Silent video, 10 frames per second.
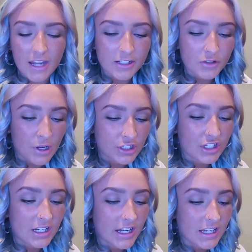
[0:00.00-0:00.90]
next
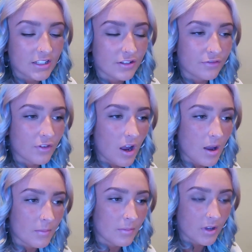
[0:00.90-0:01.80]
question is
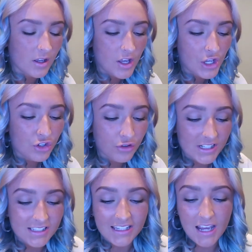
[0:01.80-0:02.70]
from
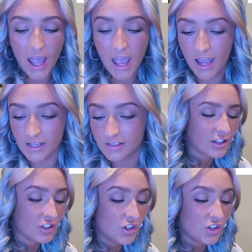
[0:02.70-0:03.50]
Christy S.